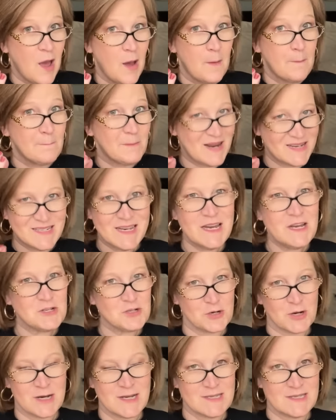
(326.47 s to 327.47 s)
My teens
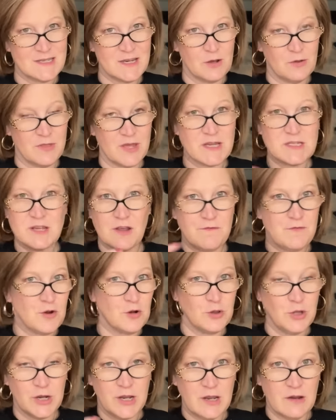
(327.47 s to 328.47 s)
are gonna steal this. If
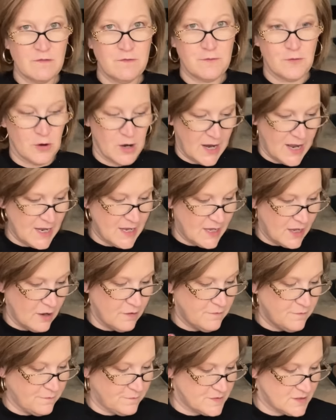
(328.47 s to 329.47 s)
you're looking for a
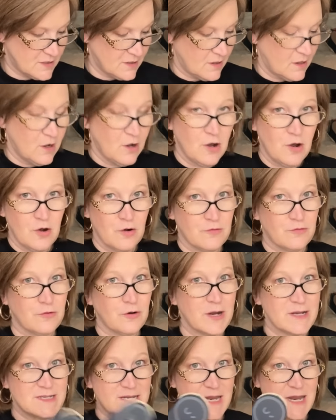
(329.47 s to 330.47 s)
gift for
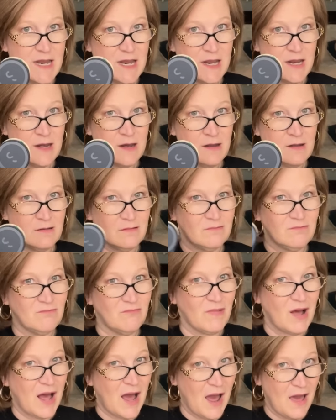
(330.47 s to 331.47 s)
a teen,
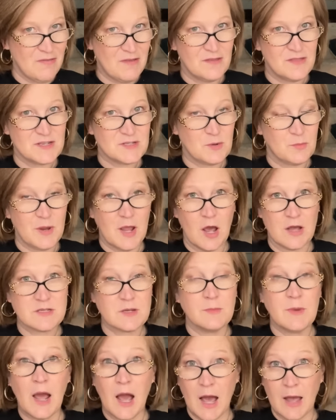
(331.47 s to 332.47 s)
I think this would be
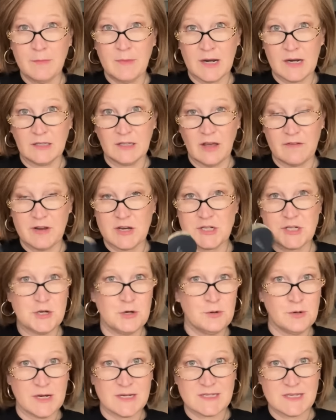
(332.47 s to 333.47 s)
awesome. Now, I'm going to love it
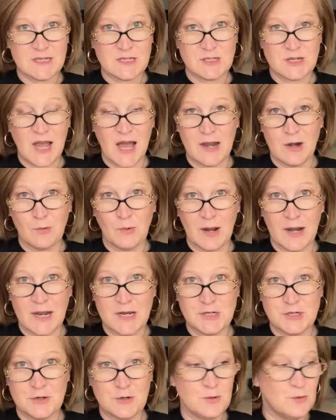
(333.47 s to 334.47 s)
too because this is kind of what I
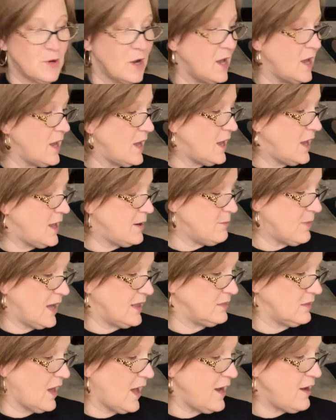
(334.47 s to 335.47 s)
do in my
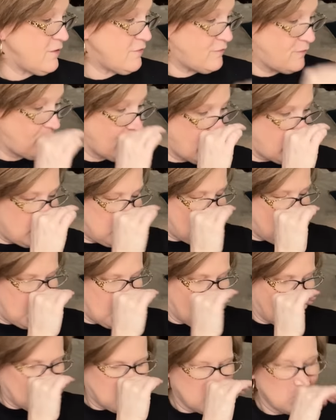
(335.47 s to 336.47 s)
life. But I
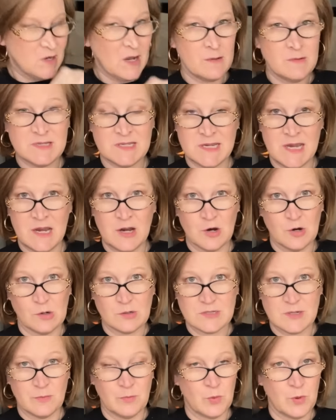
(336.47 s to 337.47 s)
think sometimes teen
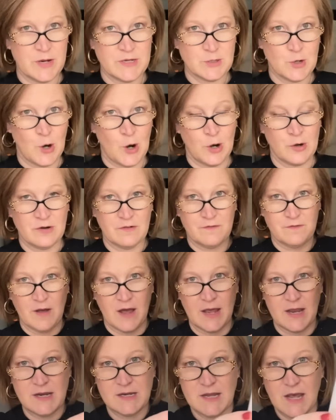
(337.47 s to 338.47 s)
girls and boys are hard to
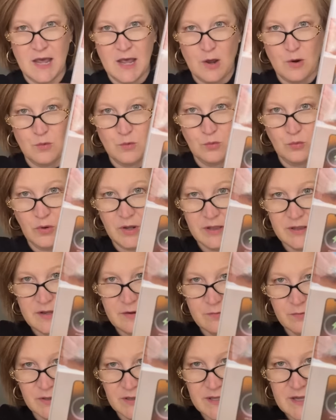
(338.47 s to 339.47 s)
find. Really,
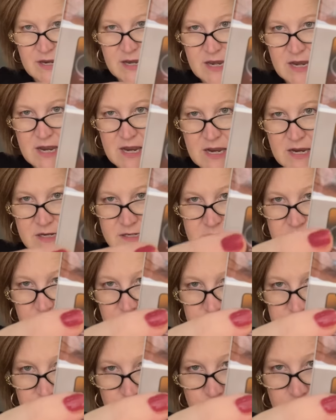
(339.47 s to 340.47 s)
really neat.
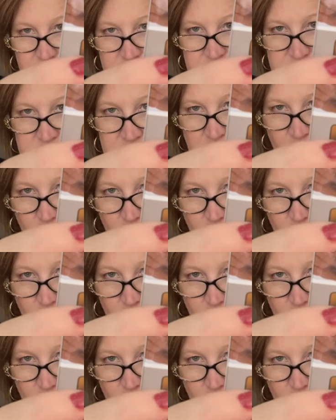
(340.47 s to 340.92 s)
So you can see